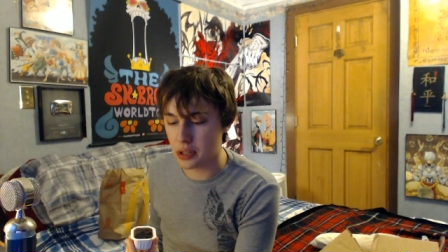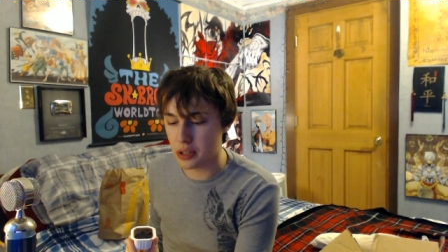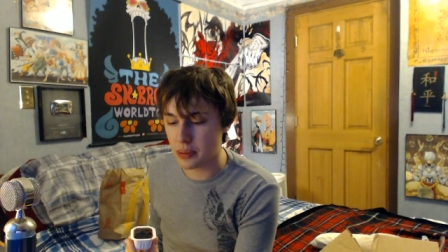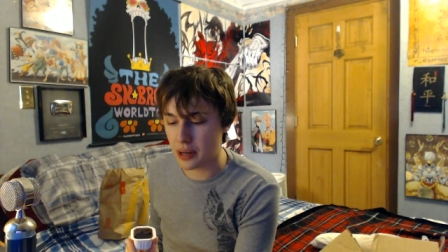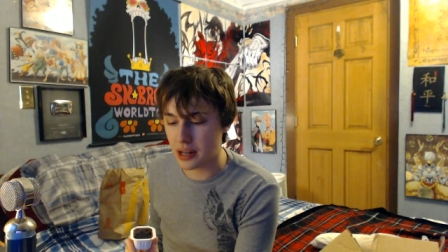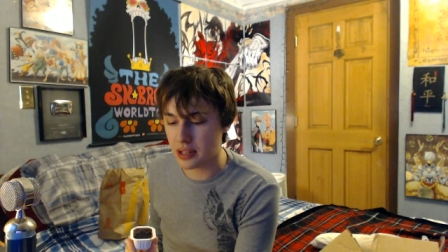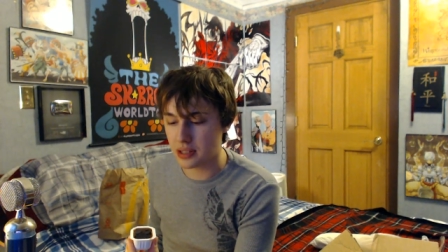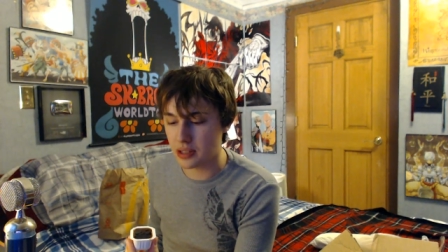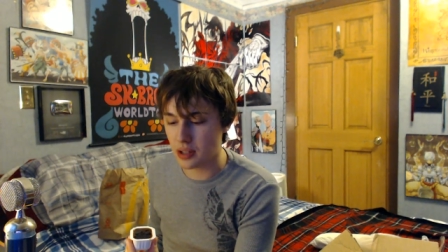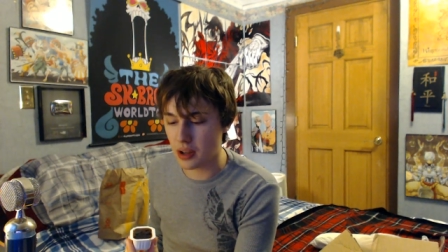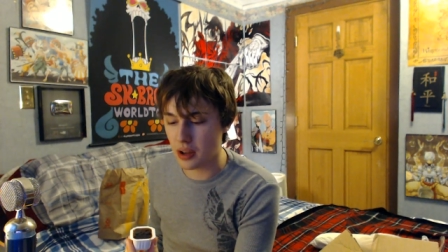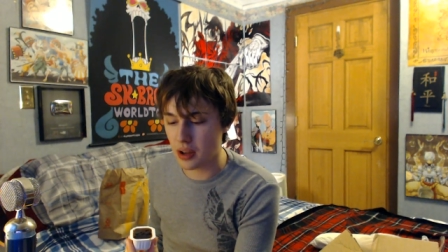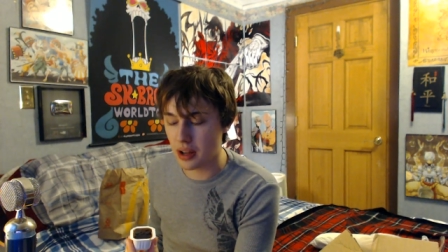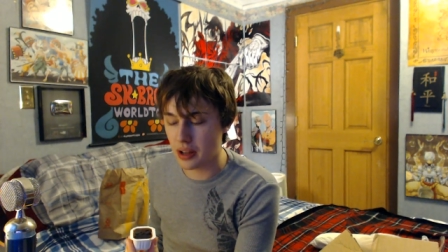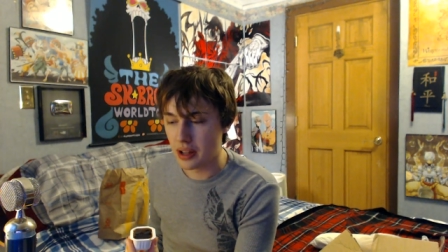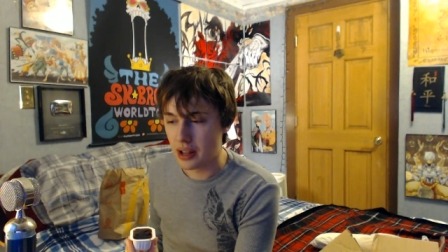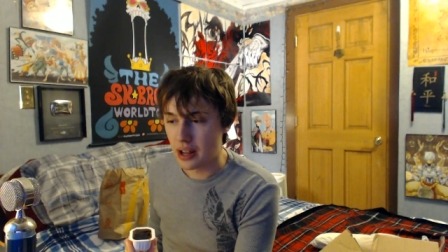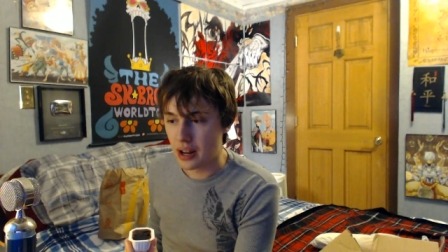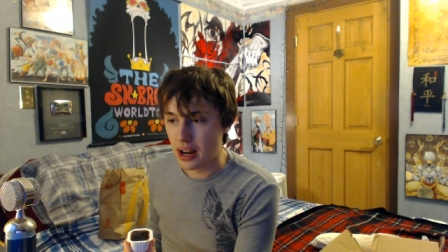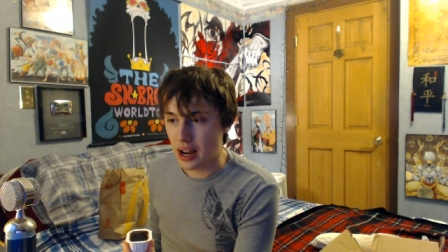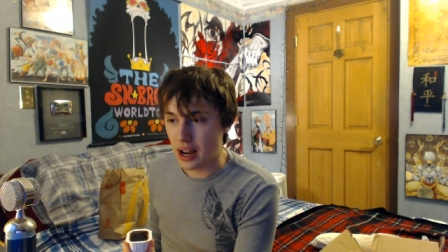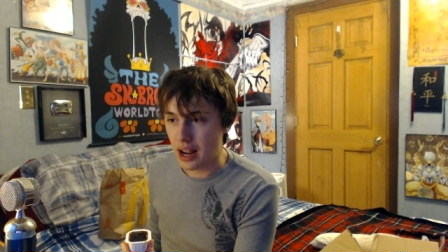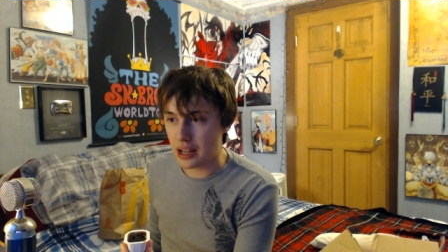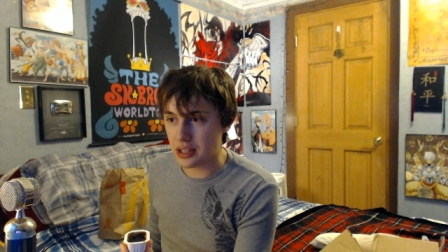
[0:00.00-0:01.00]
But I saw
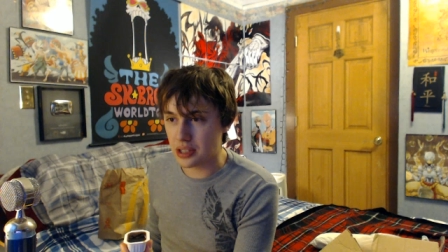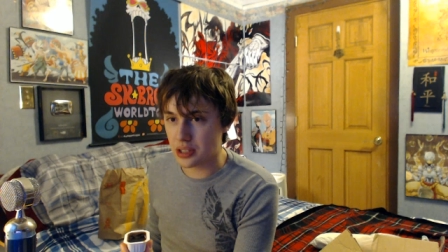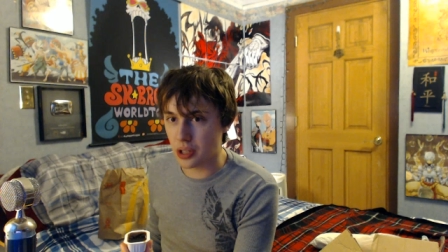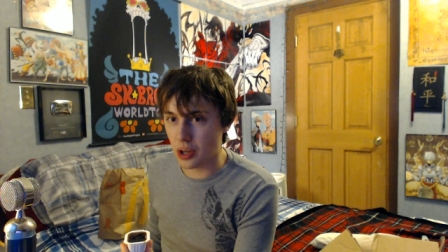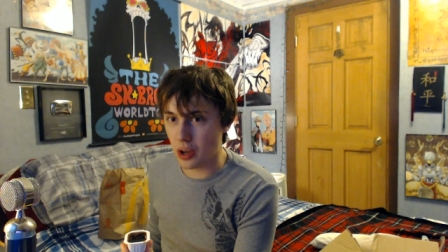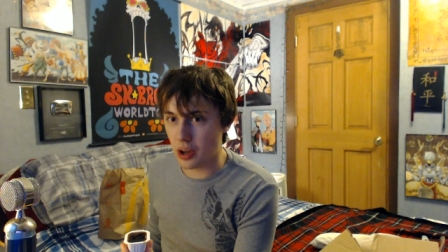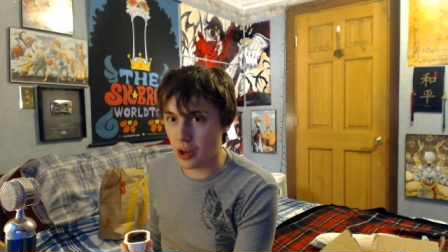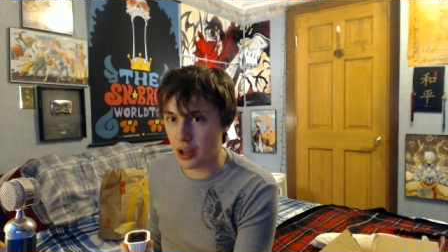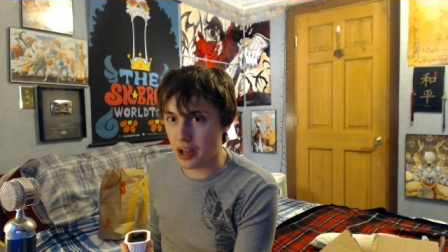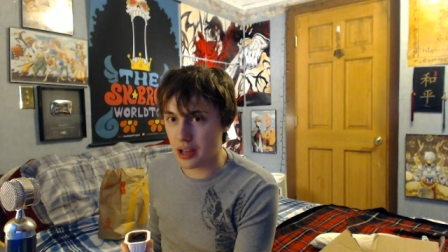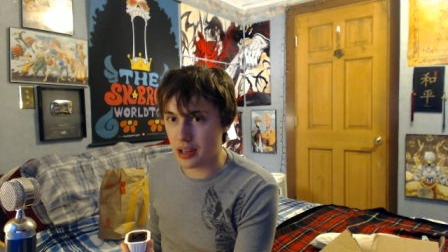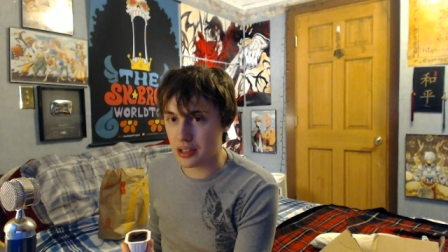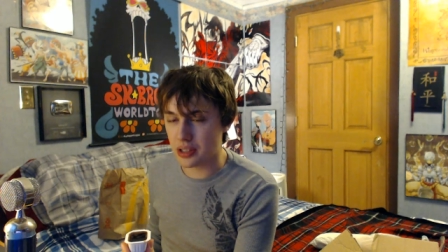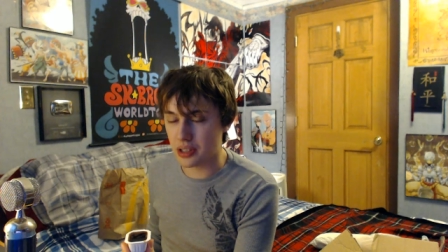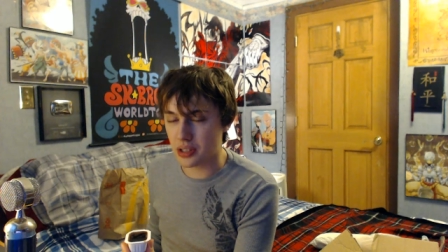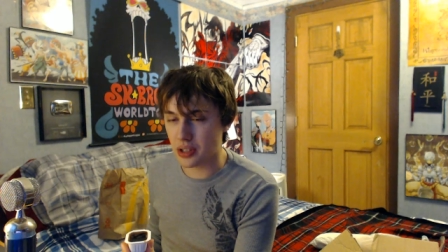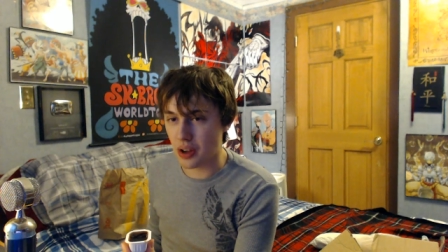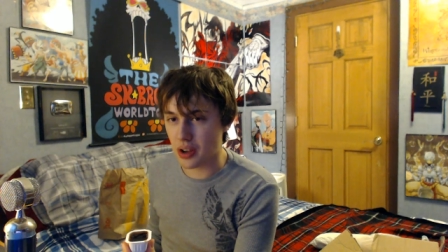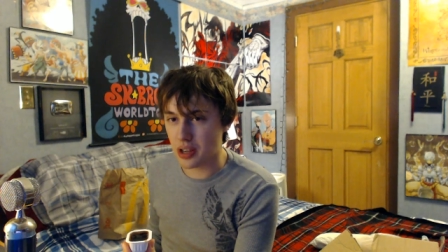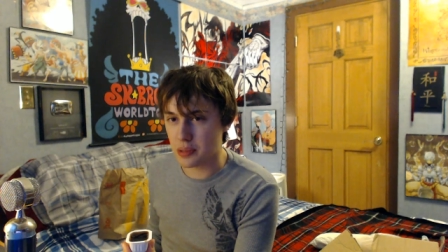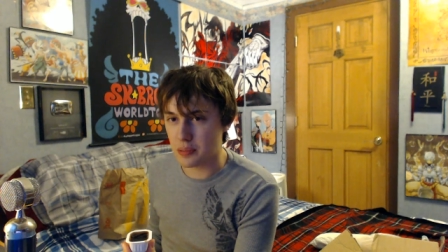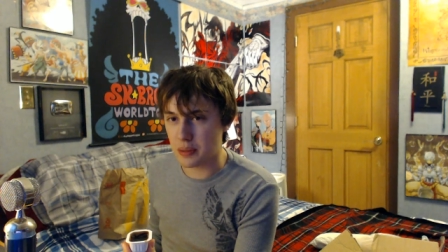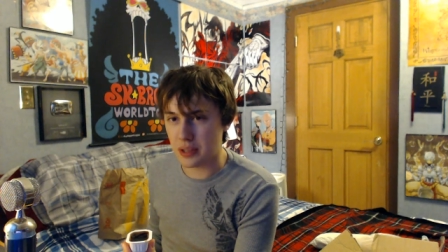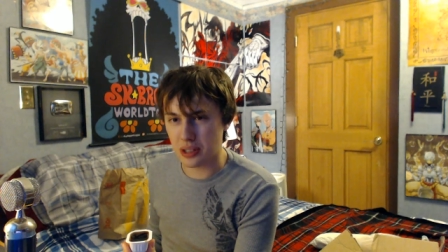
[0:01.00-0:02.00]
I saw a
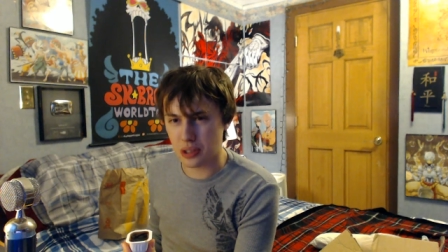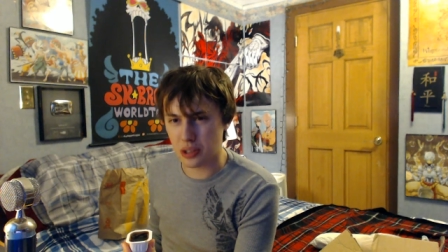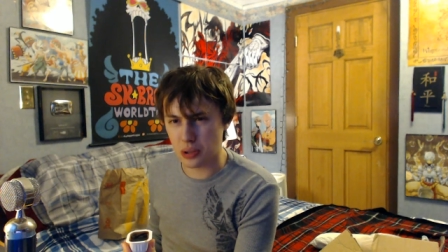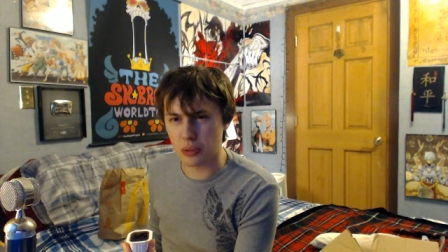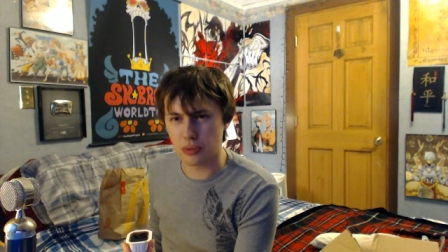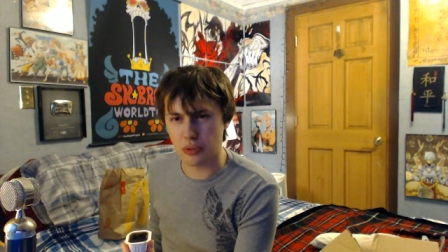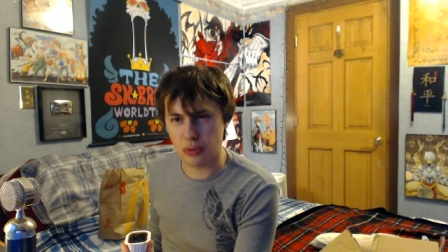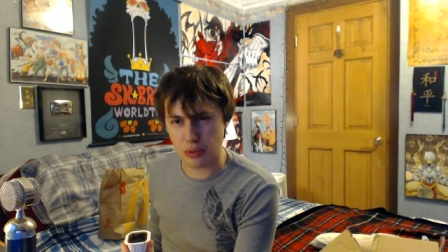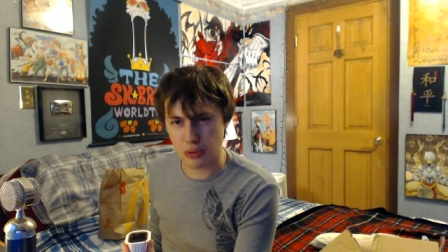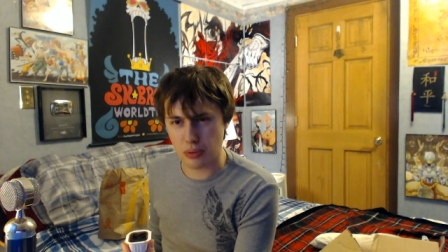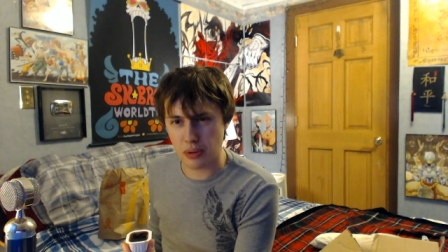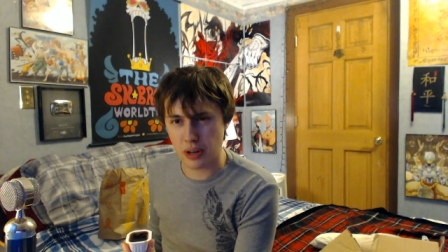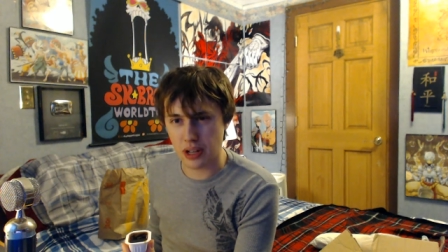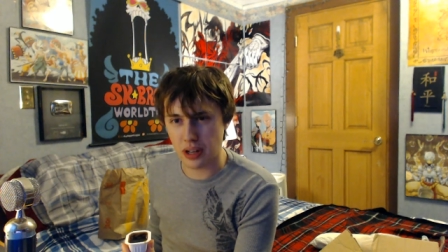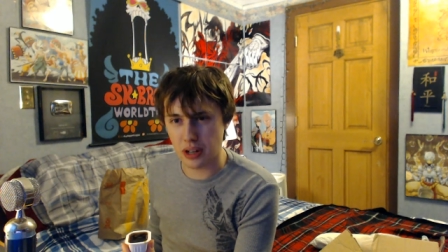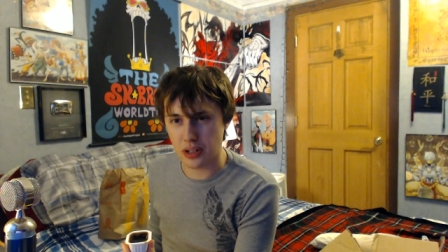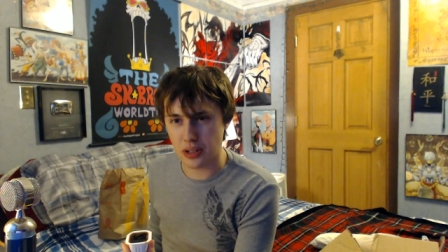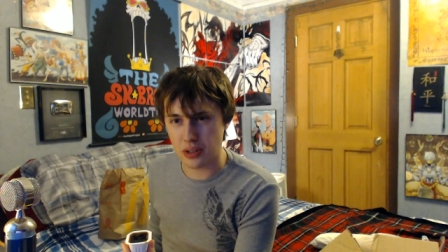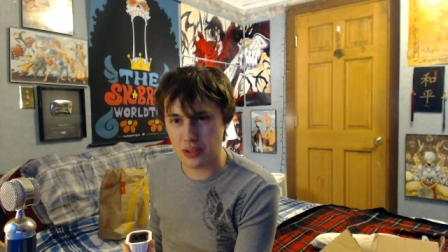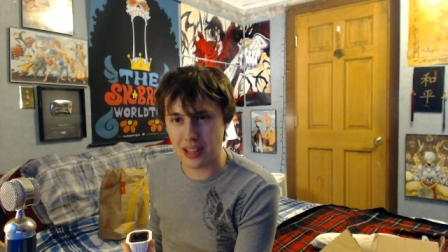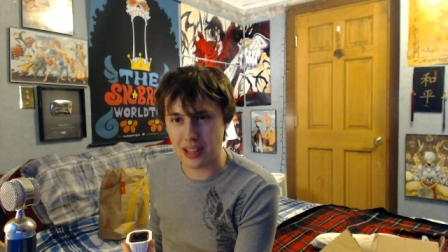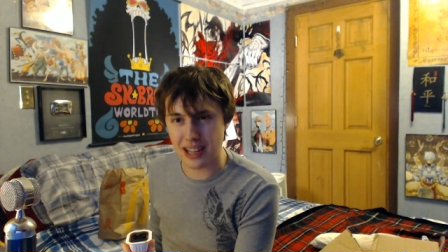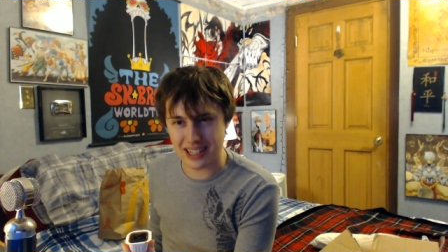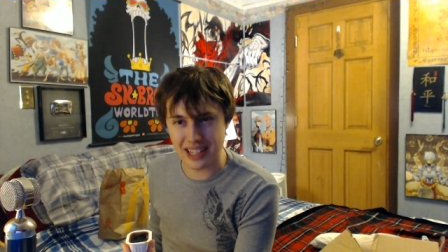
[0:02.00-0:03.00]
sauce being sold for
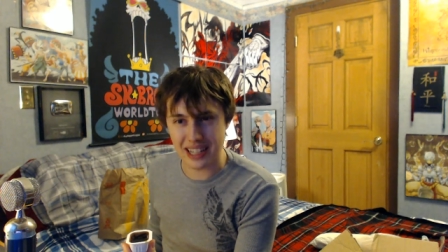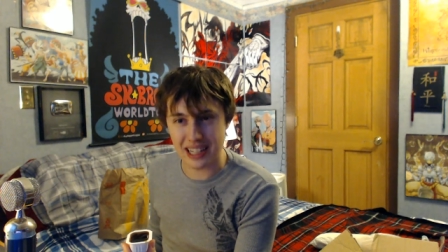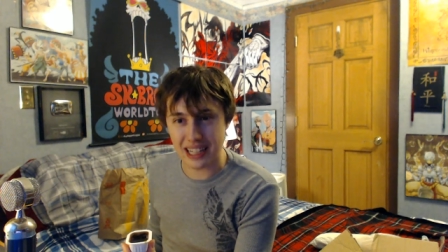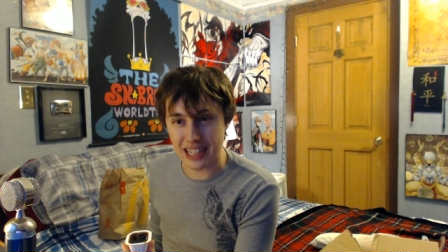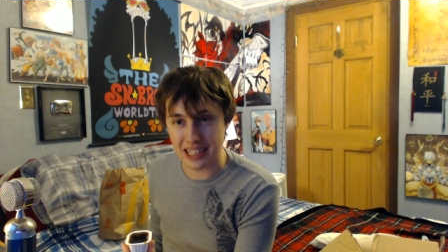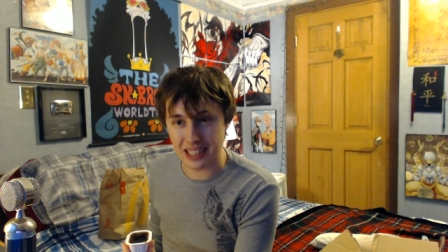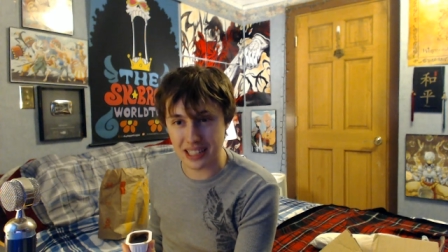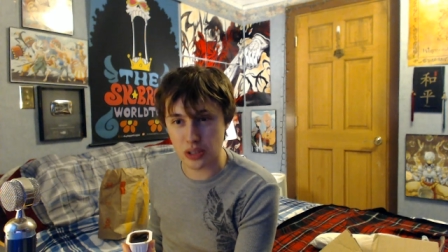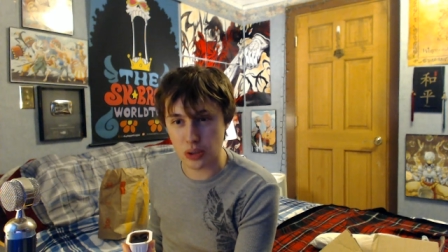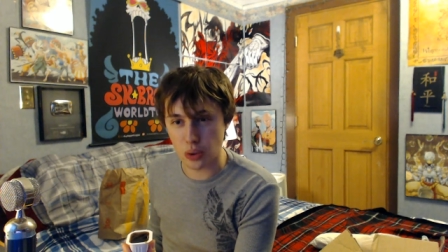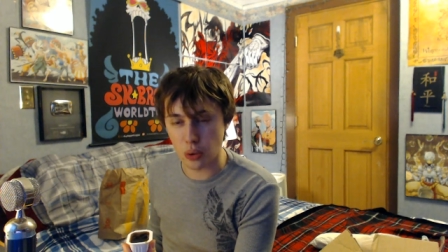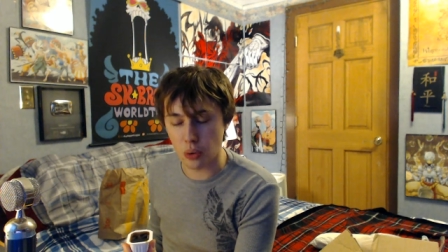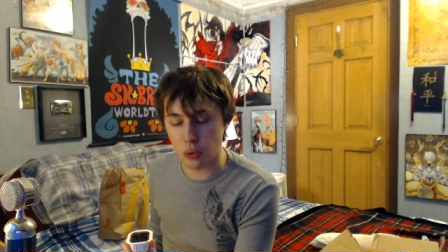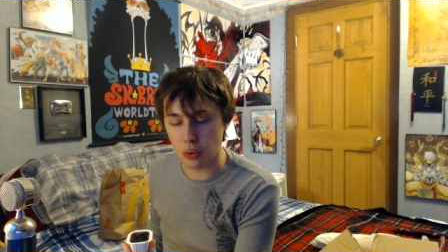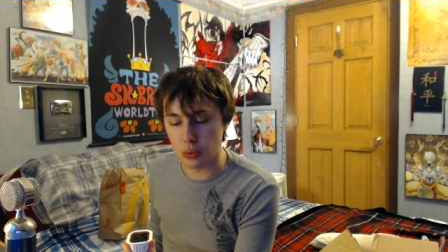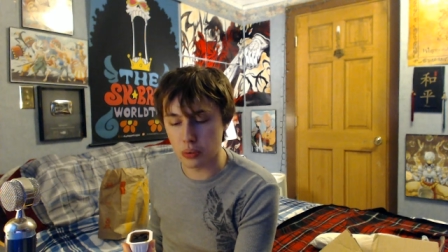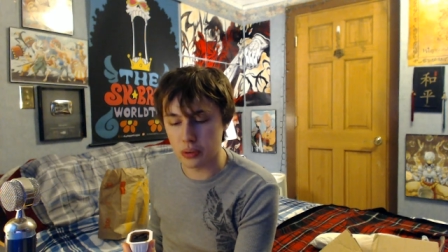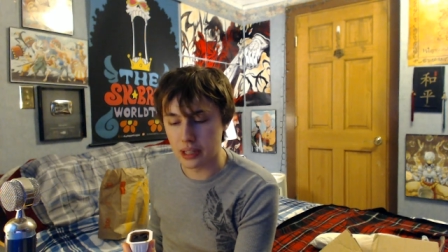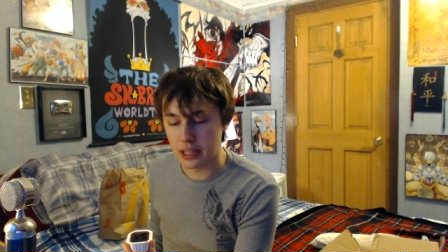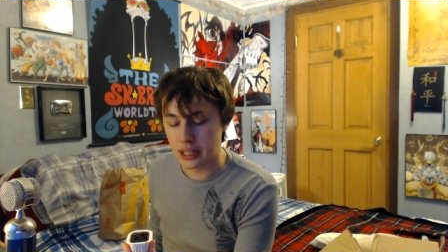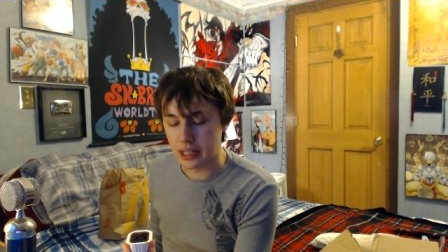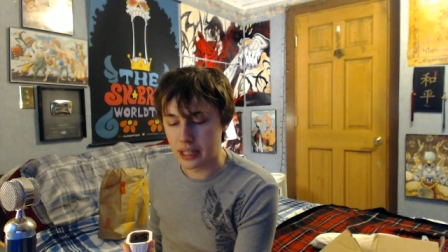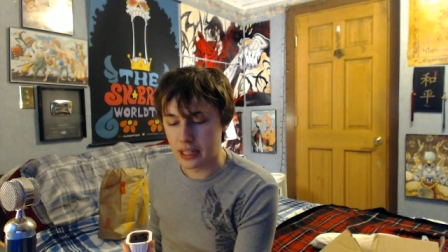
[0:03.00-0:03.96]
300 that did get sold.